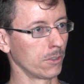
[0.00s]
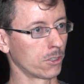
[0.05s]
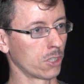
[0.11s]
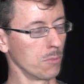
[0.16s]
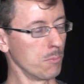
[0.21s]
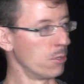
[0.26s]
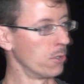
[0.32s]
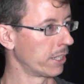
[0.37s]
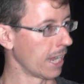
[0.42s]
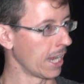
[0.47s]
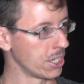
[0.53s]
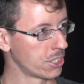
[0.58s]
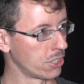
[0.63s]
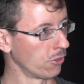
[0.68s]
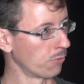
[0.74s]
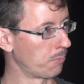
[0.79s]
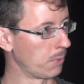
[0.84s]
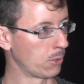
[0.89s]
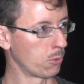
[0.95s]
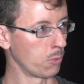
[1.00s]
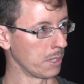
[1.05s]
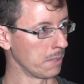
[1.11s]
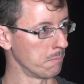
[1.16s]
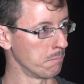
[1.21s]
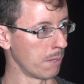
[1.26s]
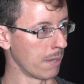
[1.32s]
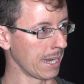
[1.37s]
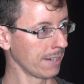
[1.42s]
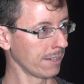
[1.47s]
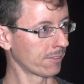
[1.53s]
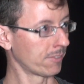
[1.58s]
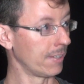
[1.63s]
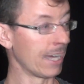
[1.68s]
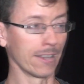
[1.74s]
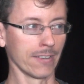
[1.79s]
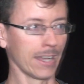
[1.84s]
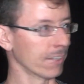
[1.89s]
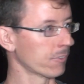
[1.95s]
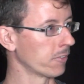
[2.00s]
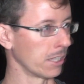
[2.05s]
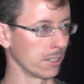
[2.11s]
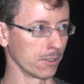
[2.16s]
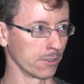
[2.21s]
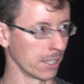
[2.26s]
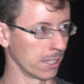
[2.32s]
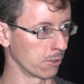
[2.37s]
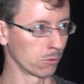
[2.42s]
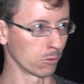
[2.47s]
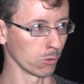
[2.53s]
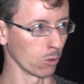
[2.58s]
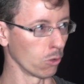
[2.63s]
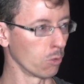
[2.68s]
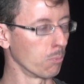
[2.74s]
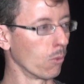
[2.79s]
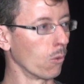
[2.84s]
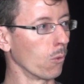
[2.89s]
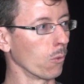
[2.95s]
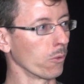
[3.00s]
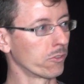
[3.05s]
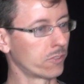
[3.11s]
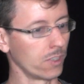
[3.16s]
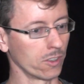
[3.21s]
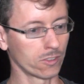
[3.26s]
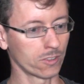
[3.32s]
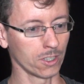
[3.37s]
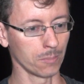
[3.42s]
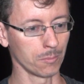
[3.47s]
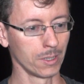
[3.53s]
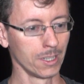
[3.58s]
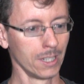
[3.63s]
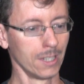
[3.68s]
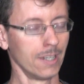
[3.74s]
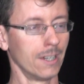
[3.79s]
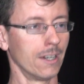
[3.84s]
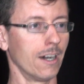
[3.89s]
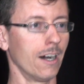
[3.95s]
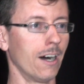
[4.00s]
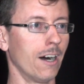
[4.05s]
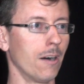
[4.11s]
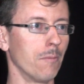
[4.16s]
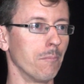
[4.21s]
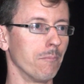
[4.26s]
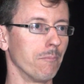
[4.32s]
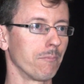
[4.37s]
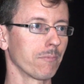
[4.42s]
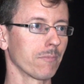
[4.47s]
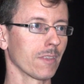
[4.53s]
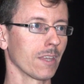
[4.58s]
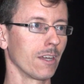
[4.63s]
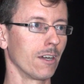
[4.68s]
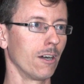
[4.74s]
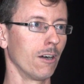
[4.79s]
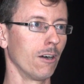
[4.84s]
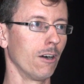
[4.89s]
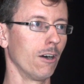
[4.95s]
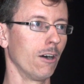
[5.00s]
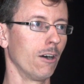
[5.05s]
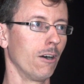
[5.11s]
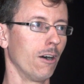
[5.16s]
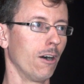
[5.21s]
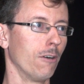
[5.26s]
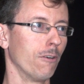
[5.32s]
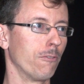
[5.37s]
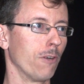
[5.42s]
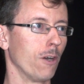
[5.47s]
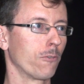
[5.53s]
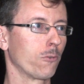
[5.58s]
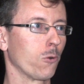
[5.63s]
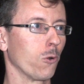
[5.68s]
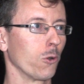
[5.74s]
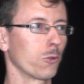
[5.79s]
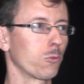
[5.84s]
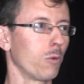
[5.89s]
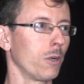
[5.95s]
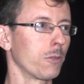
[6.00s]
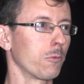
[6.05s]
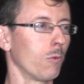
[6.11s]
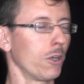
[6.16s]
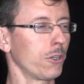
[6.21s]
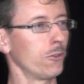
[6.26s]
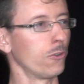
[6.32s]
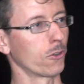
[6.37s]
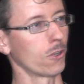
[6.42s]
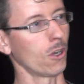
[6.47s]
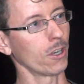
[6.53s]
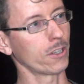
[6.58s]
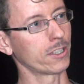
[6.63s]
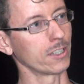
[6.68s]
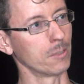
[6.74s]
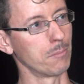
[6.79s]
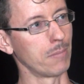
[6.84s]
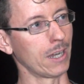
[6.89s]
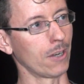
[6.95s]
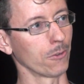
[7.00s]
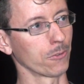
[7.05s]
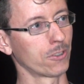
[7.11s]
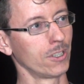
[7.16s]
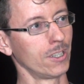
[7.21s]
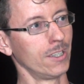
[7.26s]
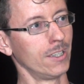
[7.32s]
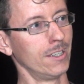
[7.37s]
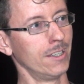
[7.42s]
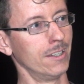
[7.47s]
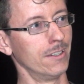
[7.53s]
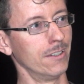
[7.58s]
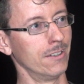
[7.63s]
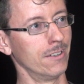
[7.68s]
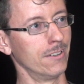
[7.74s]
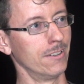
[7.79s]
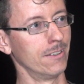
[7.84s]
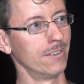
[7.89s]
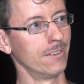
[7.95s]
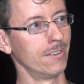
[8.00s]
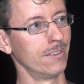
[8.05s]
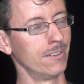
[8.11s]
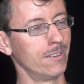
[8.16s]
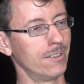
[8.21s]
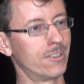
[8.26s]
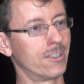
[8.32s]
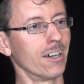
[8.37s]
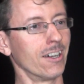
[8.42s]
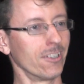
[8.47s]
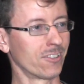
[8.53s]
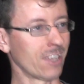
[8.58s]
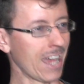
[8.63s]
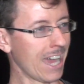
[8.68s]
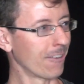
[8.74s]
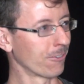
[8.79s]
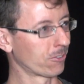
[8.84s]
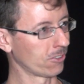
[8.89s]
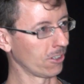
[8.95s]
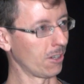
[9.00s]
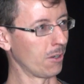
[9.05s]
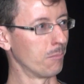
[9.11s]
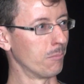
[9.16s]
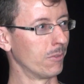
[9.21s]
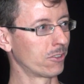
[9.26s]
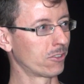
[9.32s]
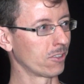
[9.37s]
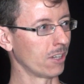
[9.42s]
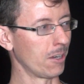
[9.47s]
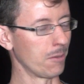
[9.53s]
communications between banks, that's a global system. Of course, what you're talking about does have some